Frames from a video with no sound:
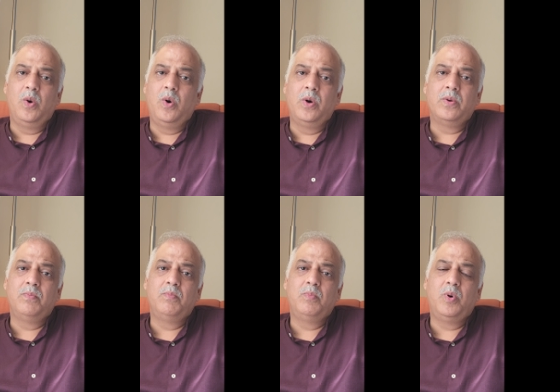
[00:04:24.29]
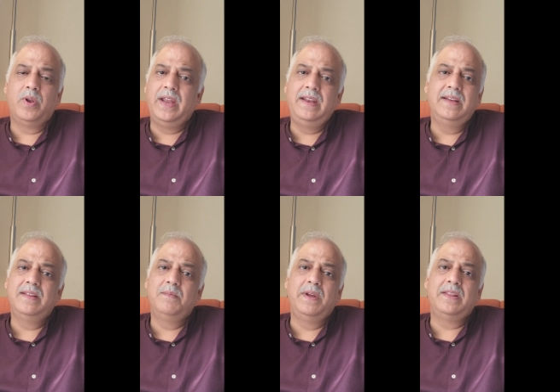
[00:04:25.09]
or or any
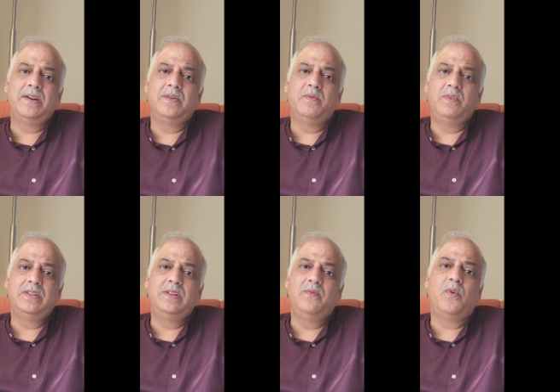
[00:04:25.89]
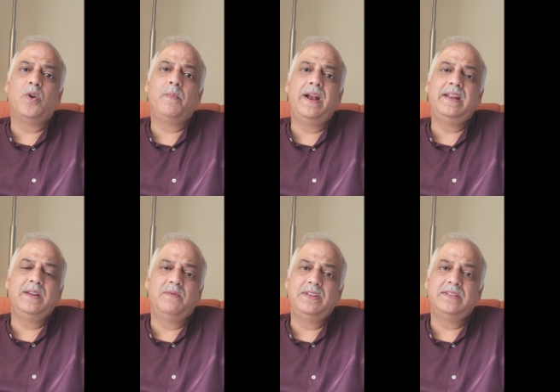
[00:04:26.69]
other method which the format
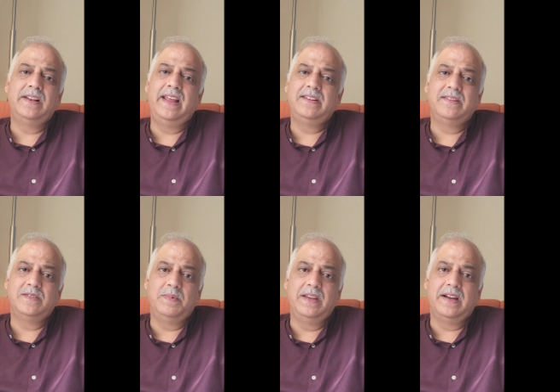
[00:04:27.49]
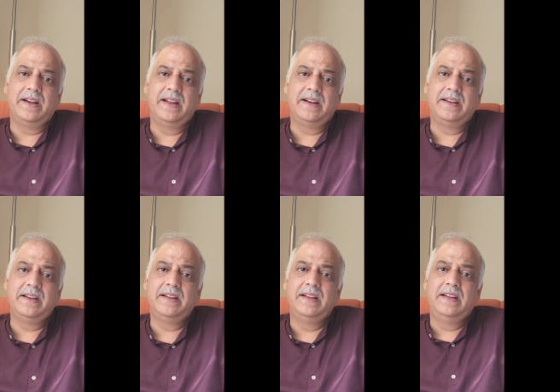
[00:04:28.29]
in which the lecture is being
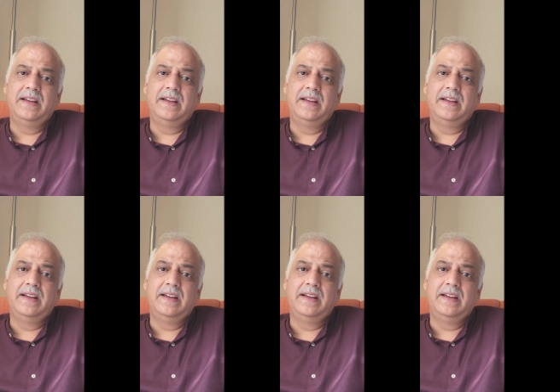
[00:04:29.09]
conducted